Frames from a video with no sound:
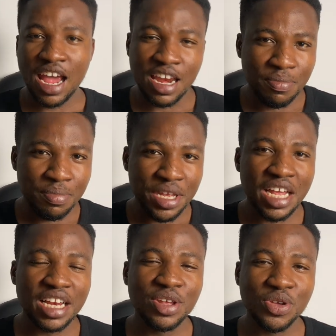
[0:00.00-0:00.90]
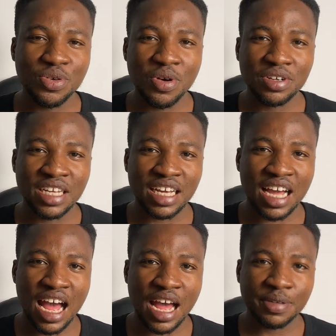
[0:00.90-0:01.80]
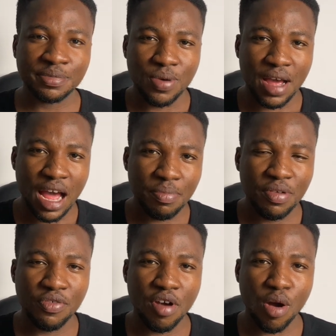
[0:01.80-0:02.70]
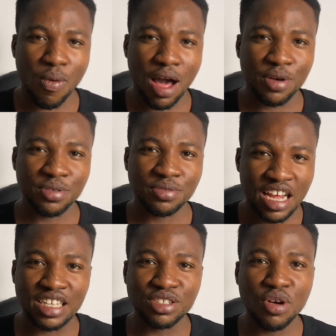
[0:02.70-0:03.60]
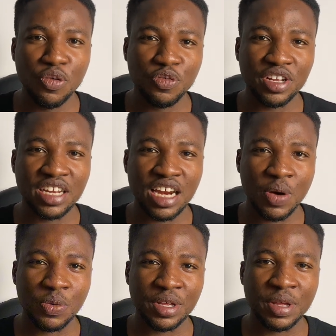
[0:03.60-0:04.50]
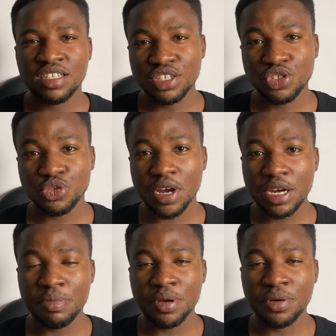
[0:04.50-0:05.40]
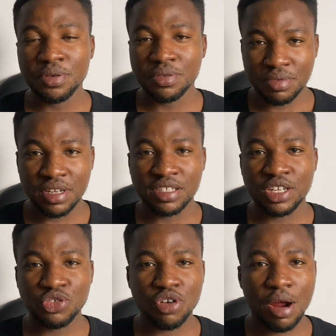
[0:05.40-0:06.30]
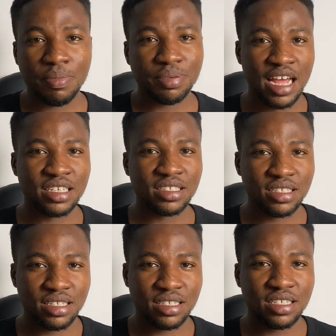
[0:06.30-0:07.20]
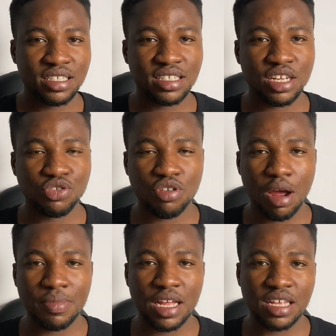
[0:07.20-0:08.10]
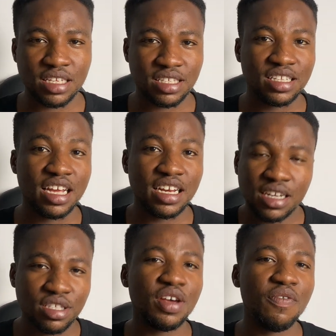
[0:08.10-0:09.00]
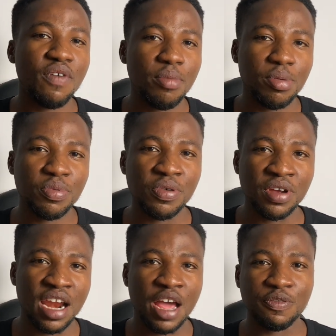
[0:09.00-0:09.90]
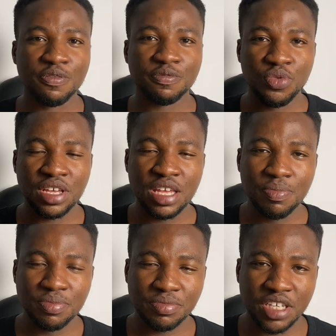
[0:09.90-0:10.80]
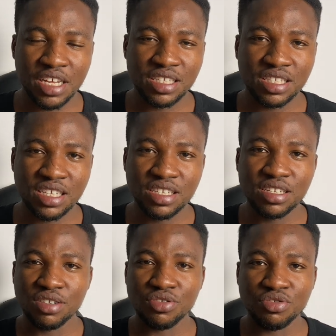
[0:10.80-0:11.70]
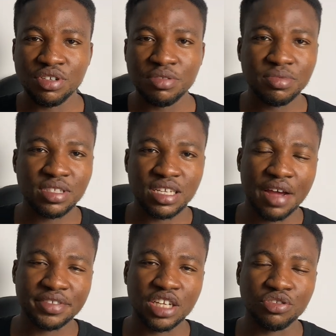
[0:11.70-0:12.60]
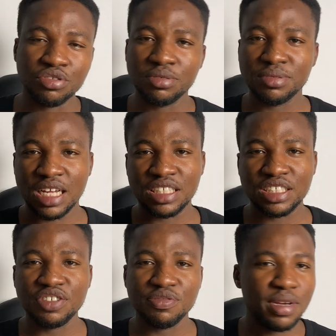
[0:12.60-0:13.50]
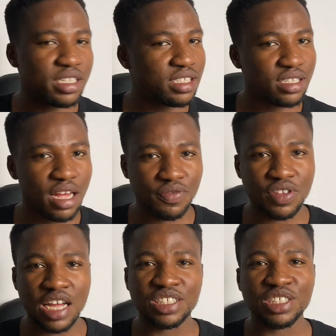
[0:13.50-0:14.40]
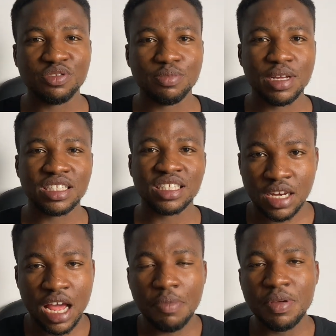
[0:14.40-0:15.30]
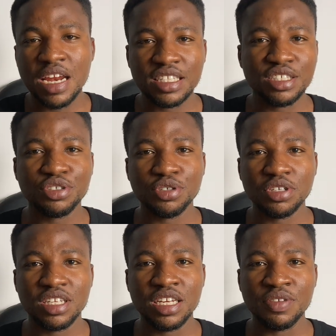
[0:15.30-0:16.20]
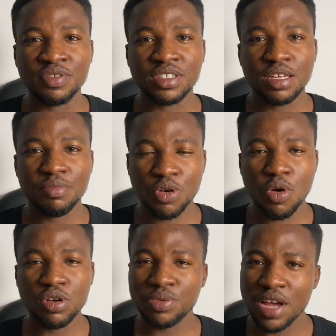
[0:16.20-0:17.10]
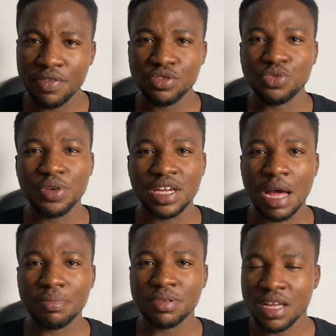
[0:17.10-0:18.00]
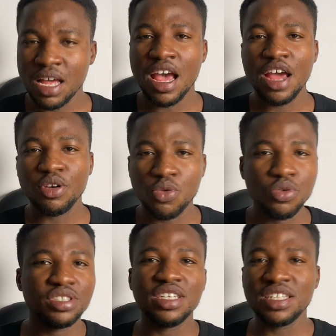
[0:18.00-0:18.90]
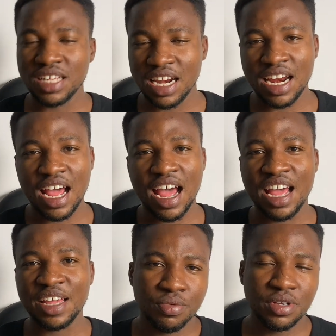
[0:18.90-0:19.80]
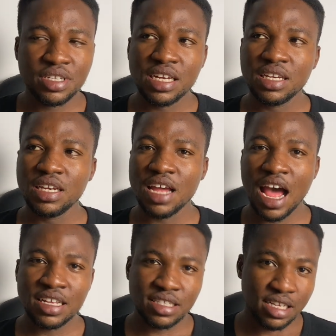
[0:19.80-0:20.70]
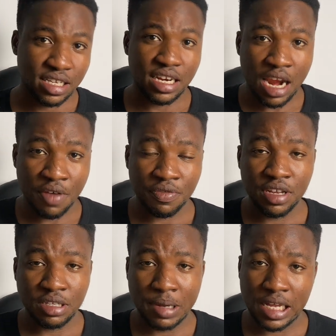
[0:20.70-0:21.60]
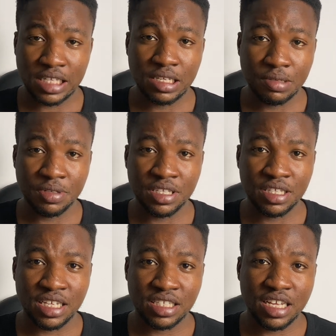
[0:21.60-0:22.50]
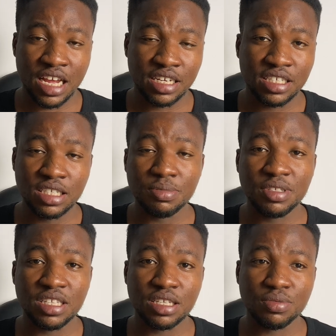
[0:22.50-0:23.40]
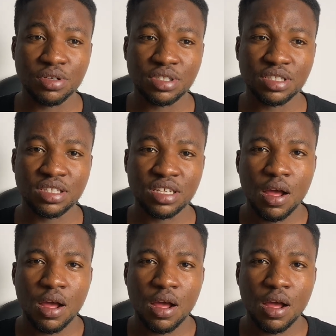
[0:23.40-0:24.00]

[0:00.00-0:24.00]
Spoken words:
And immediately you got the car, you were happy for a while and it all faded away. This treadmill is a trap, and this is a trap that has snared several people in life. We keep chasing dreams after dreams, achievements after achievement. The happiness is short-lived because we have to wake up and go chase another high. Recently, I started an affiliate marketing business, and this business was